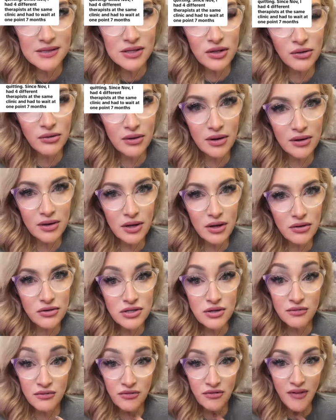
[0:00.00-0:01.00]
as a career
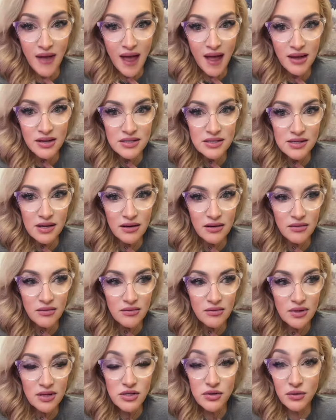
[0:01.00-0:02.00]
coach. In fact,
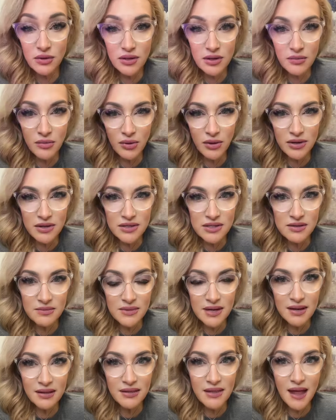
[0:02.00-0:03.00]
um, it's really important to
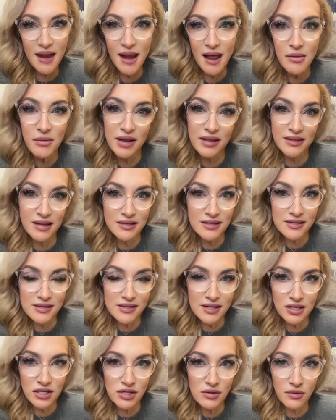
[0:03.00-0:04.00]
me that I make that
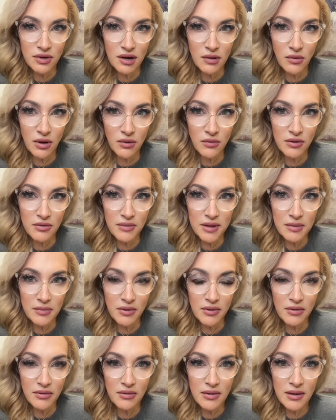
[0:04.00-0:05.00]
distinction when I work with
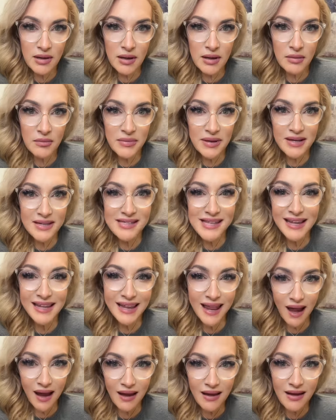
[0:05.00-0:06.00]
people, because I
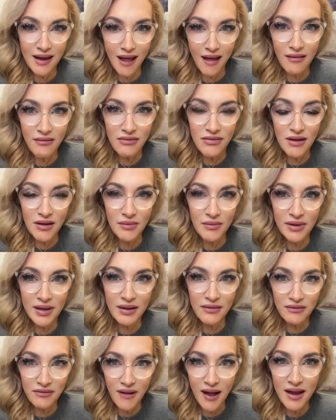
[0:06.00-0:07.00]
can't have them
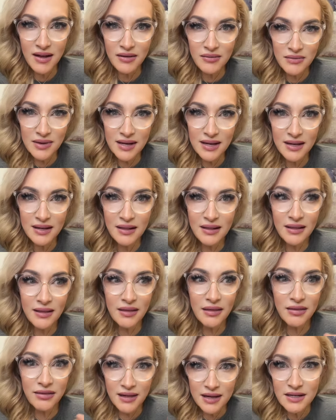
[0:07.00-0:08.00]
confide in me
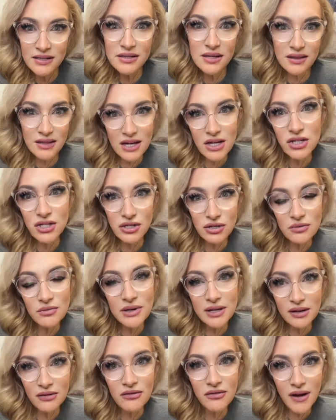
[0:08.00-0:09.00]
things that they should
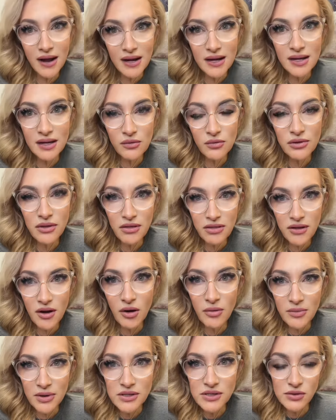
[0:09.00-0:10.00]
be confiding in with a
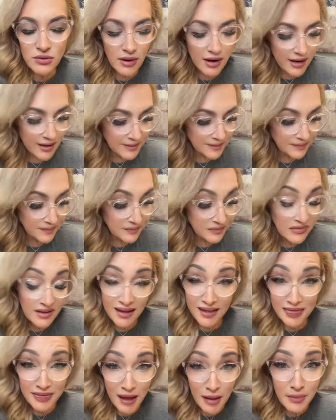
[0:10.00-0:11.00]
therapist, right?
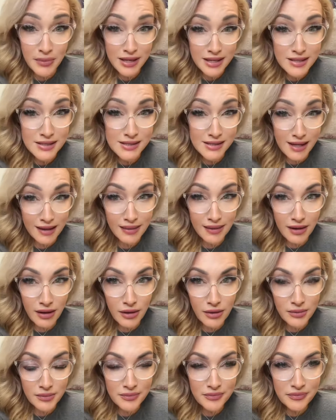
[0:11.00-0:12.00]
That being said
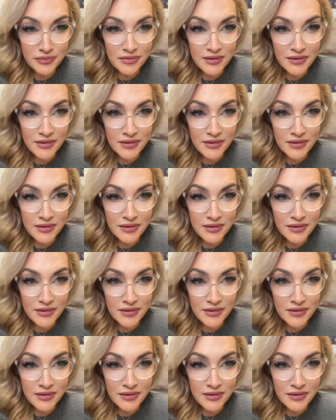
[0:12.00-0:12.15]
though,